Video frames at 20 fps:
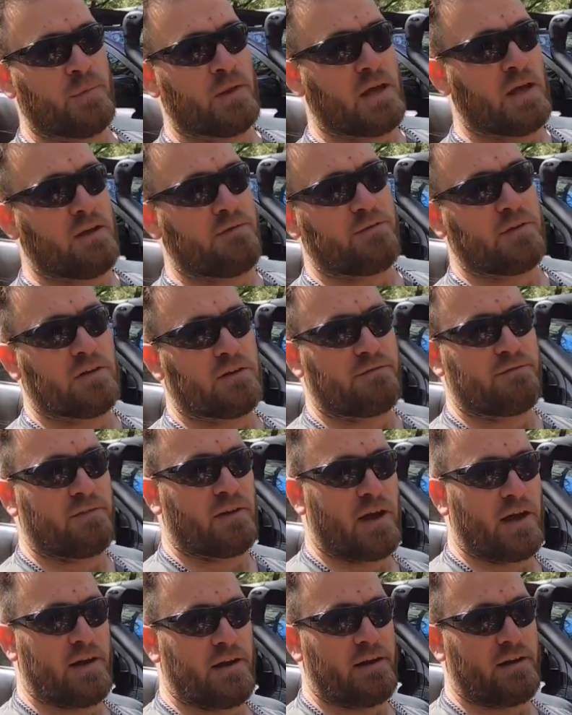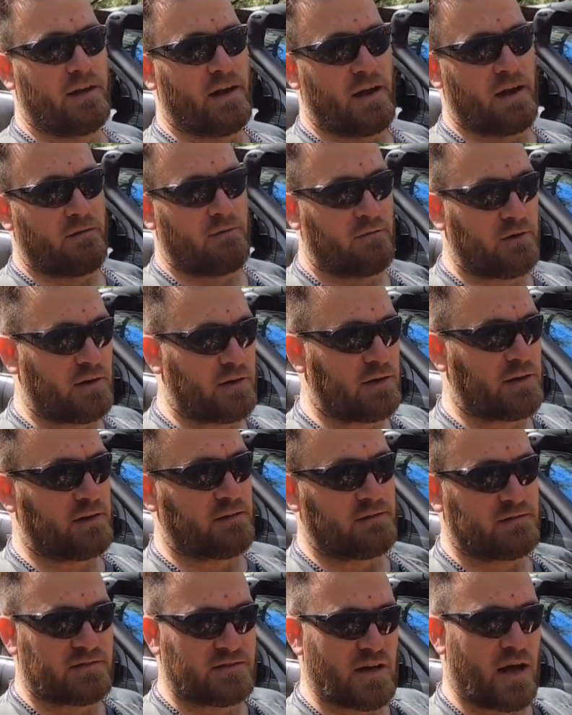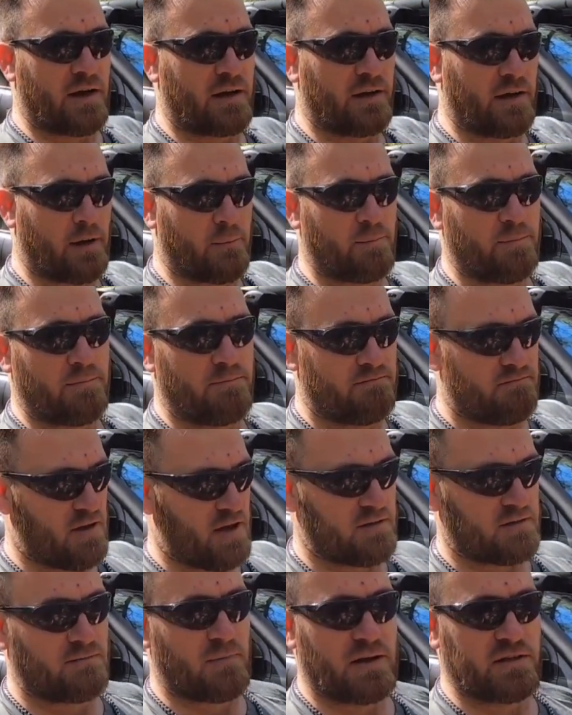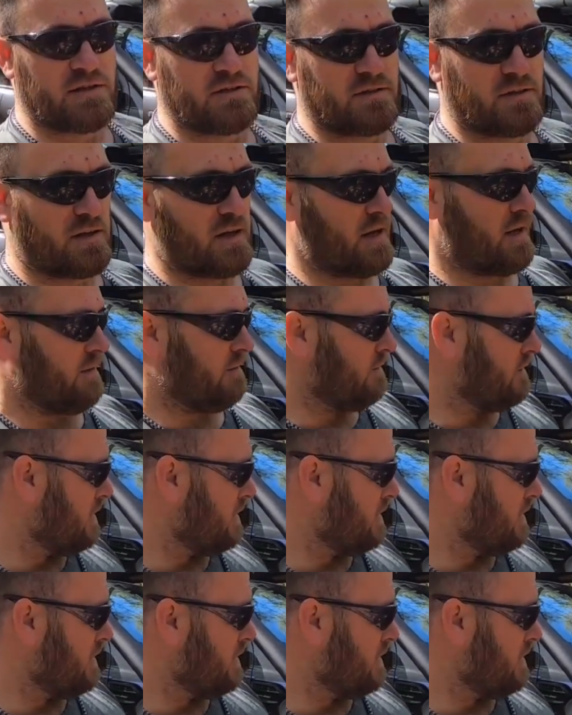if you deflate it and really tuck it up as much as you can.